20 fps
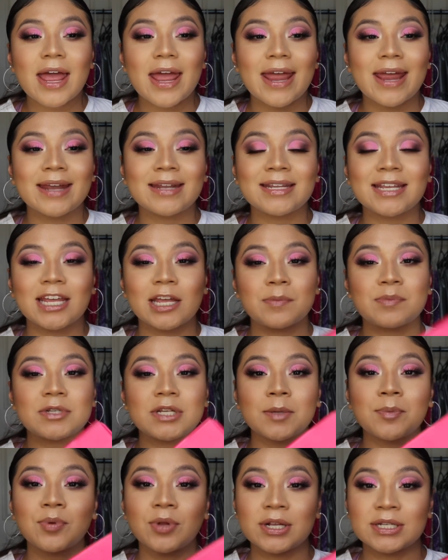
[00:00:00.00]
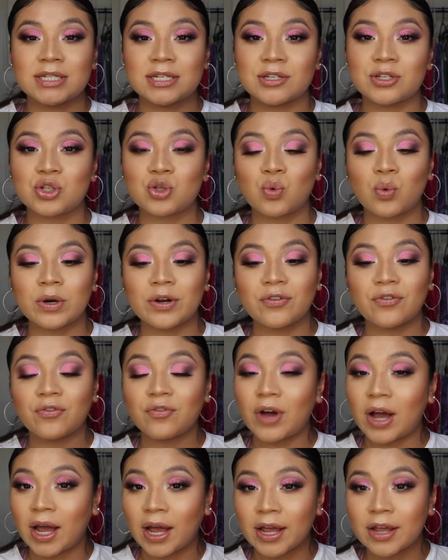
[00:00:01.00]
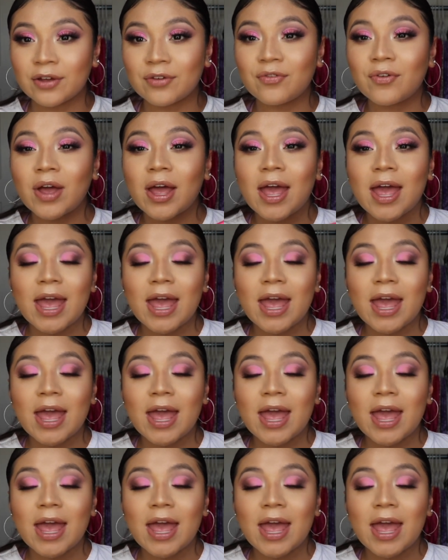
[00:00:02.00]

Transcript: and the ipsyPlus is $25,